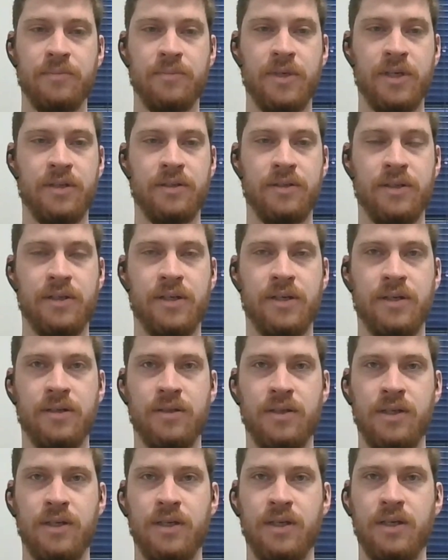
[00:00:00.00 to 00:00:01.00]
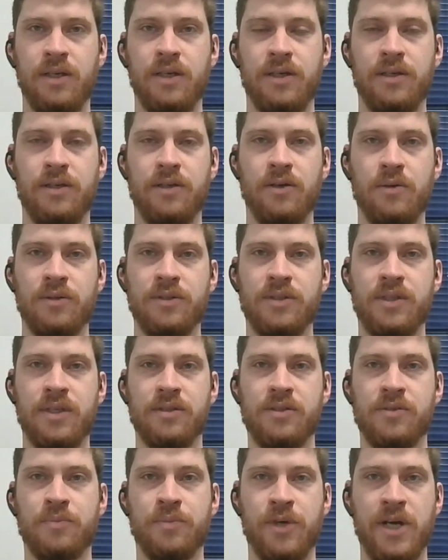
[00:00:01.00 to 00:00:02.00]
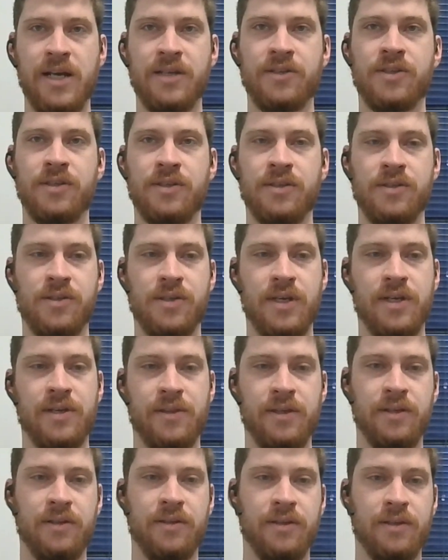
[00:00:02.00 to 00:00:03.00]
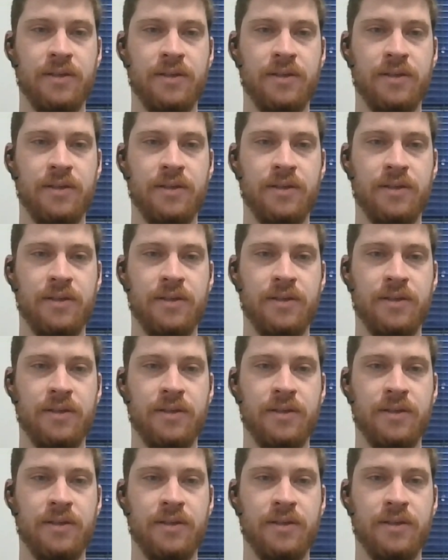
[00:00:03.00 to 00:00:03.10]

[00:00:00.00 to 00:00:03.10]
But its presence, I think,